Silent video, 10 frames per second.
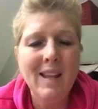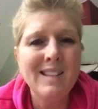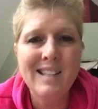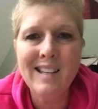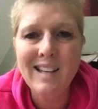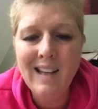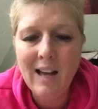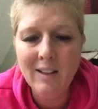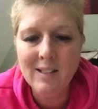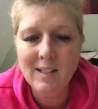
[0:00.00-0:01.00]
It's an
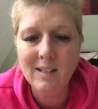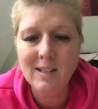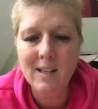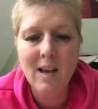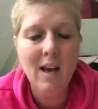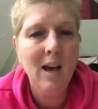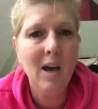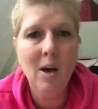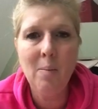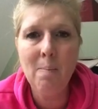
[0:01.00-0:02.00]
analysis.
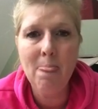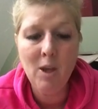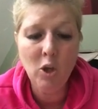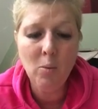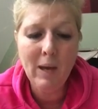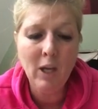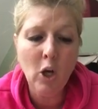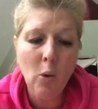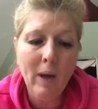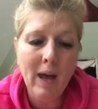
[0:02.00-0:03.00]
You may
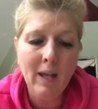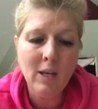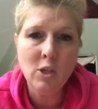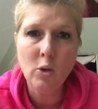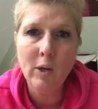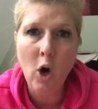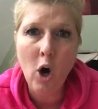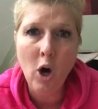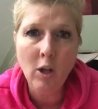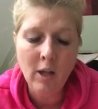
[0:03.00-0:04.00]
go ahead and do it
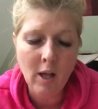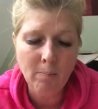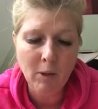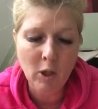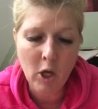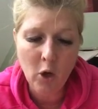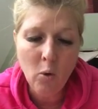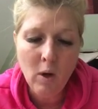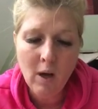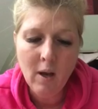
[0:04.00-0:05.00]
all below,